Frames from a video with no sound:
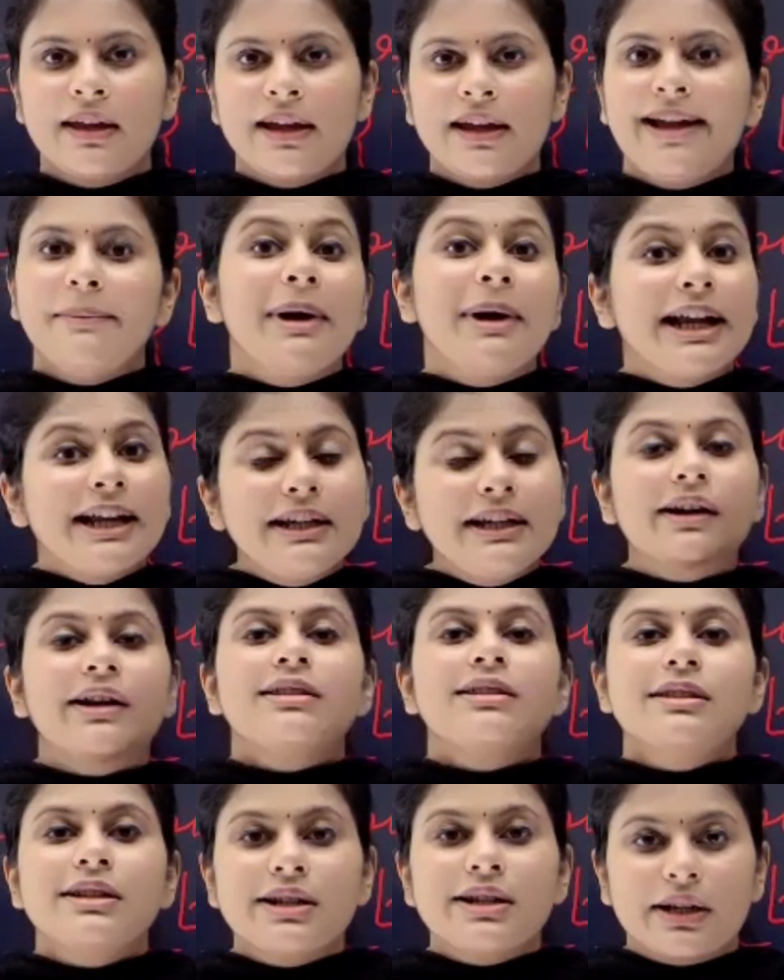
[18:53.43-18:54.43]
I might
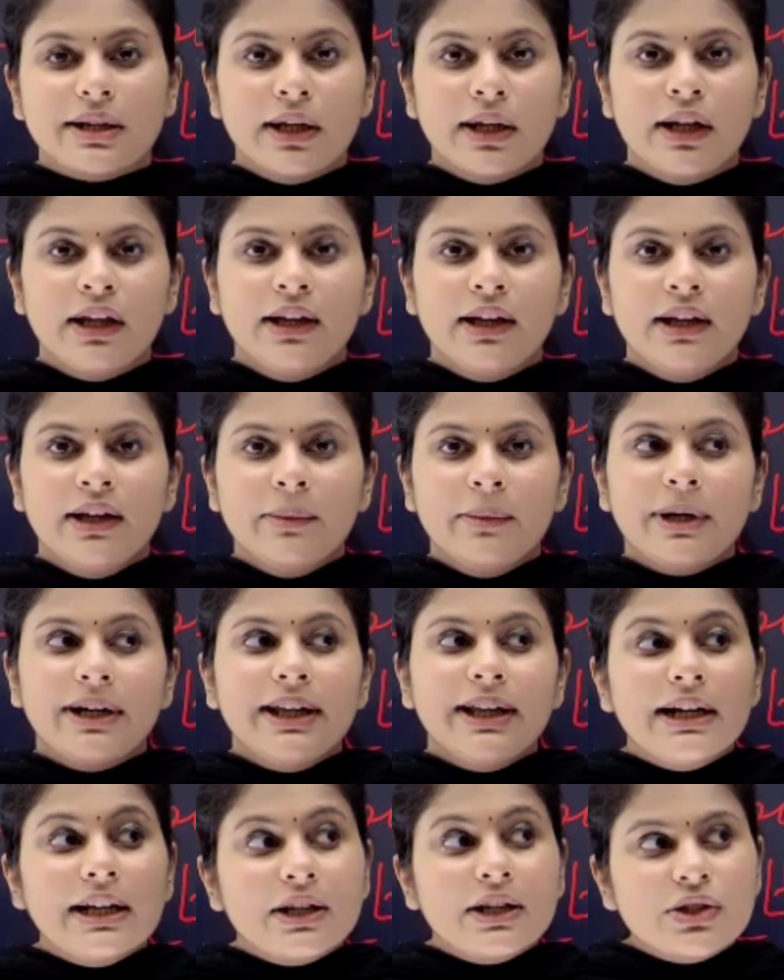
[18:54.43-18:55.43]
trust it, but
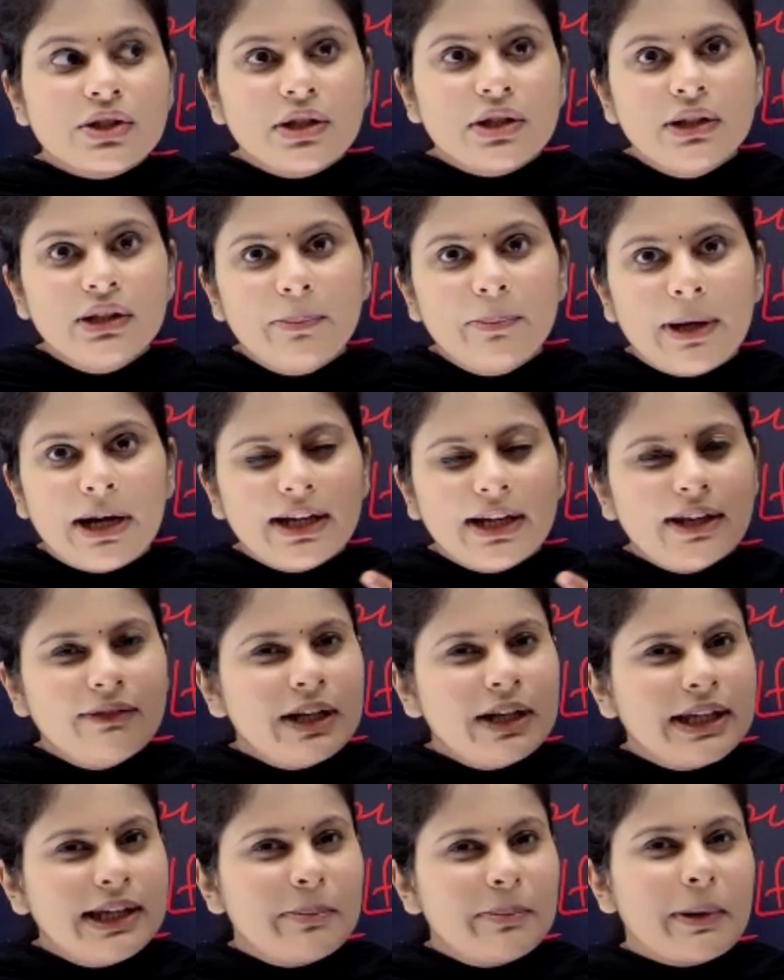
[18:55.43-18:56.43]
that external party
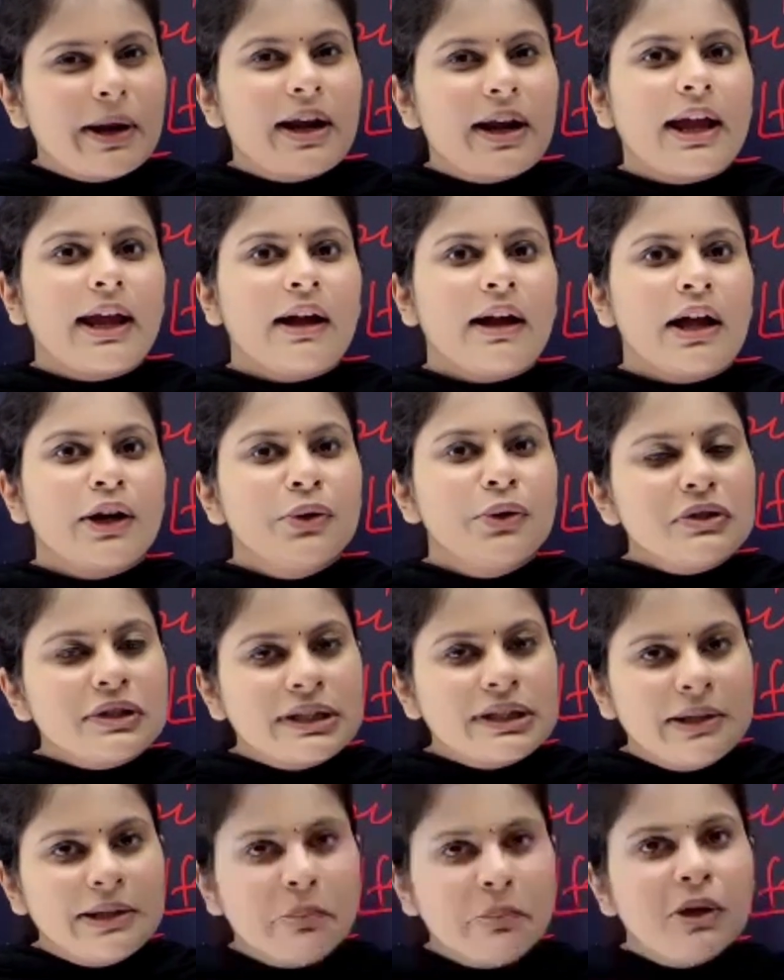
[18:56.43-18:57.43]
will keep an eye. Are you
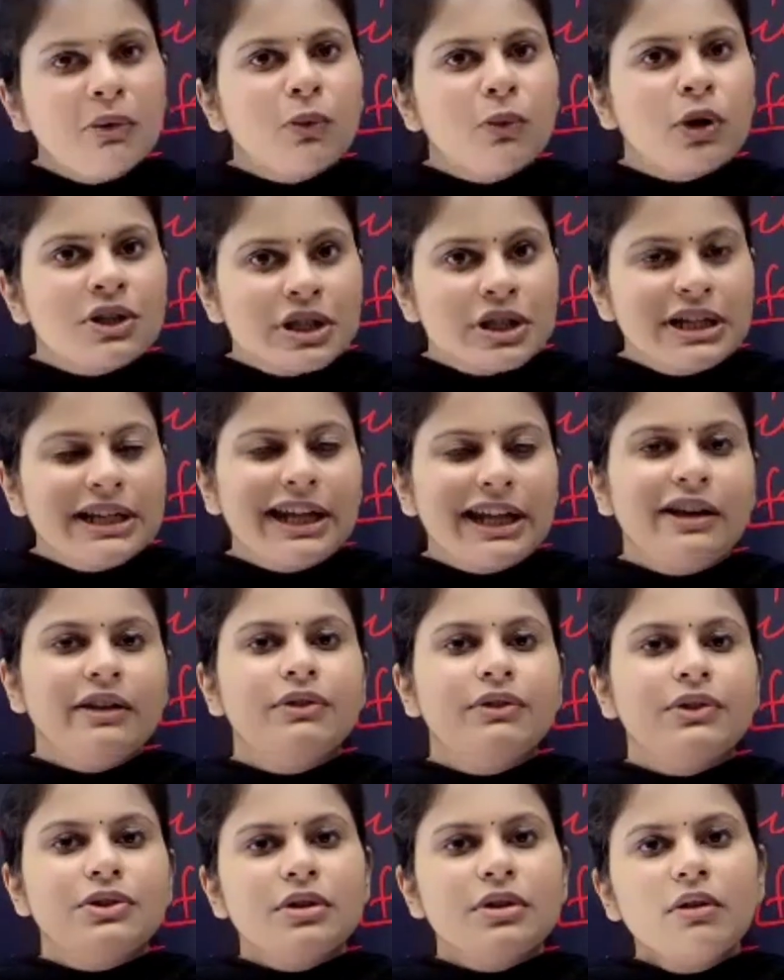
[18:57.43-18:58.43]
sleeping, watching
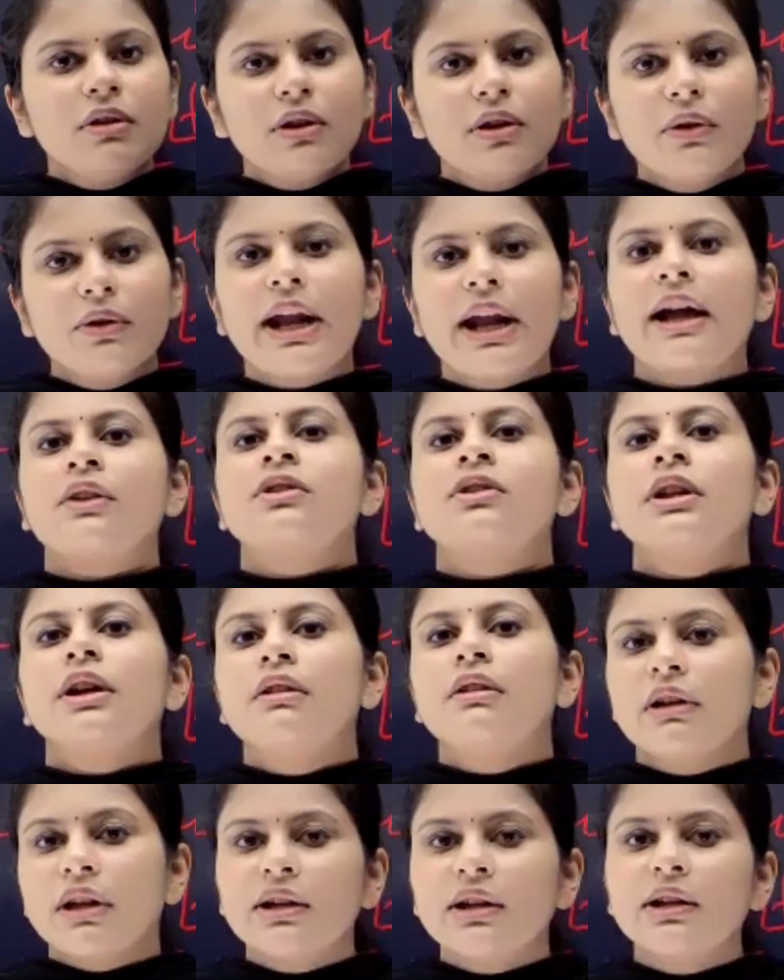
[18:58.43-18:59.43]
television, or you are actually
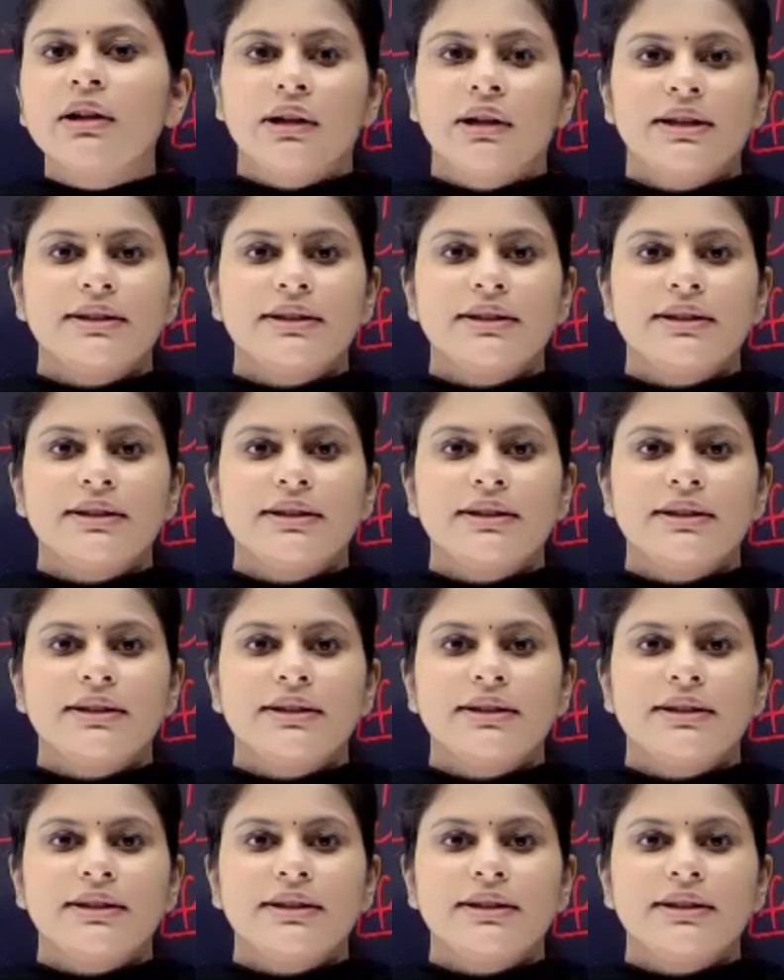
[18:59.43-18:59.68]
going